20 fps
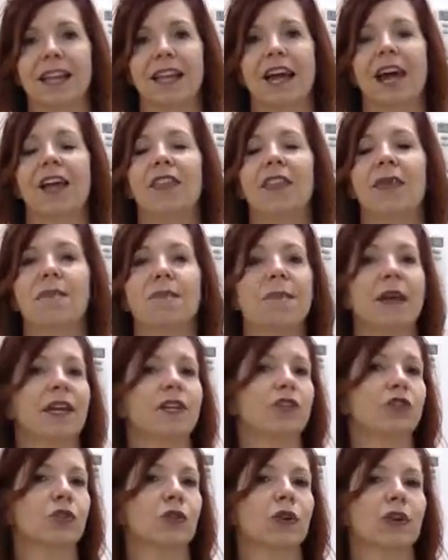and then
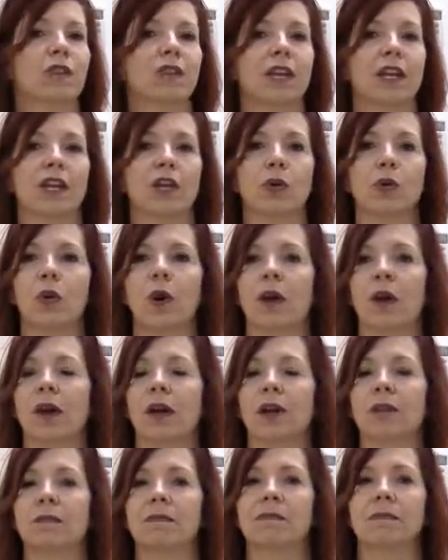make sure that you
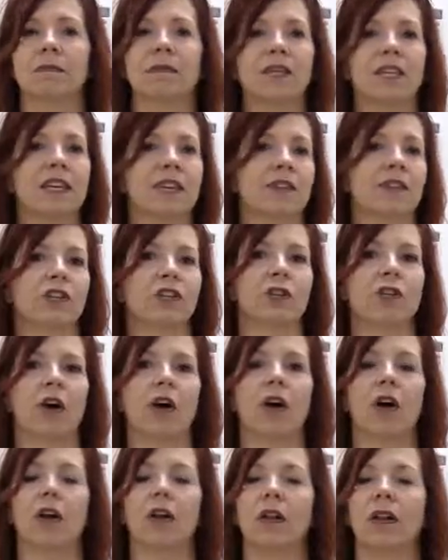are giving your
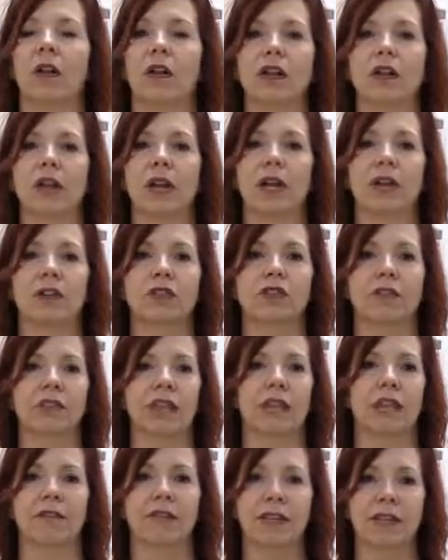all your
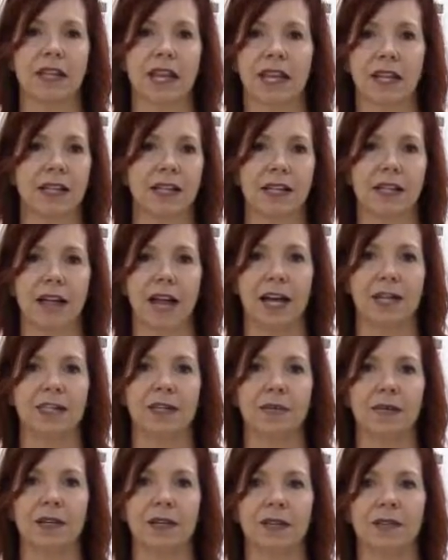energy every day in
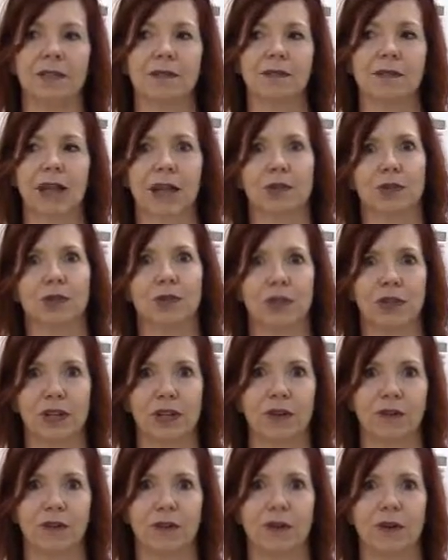class, because that's what they're
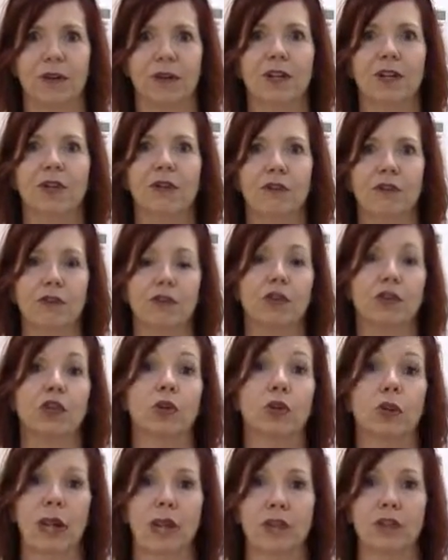here for
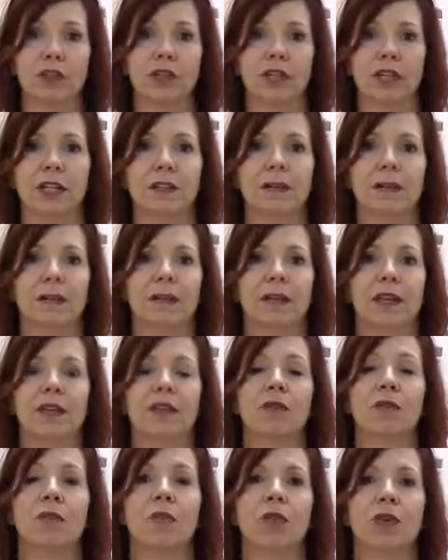your energy.
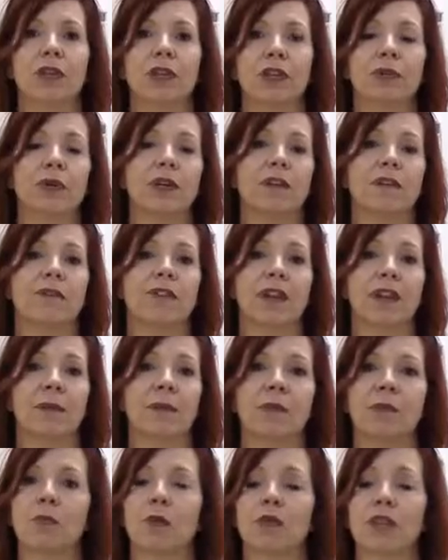And the more that you give
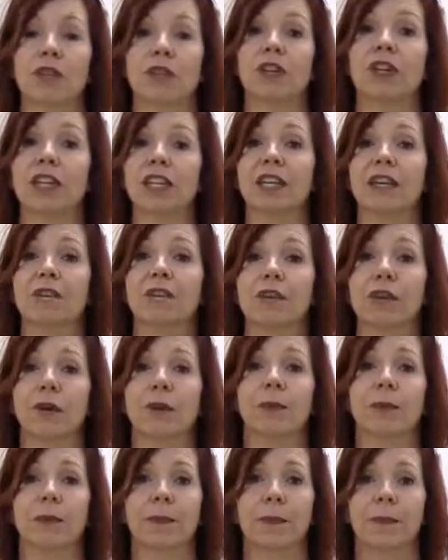them, the more they're going to give
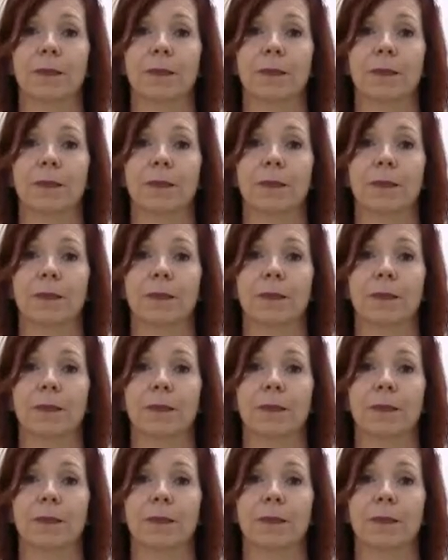you.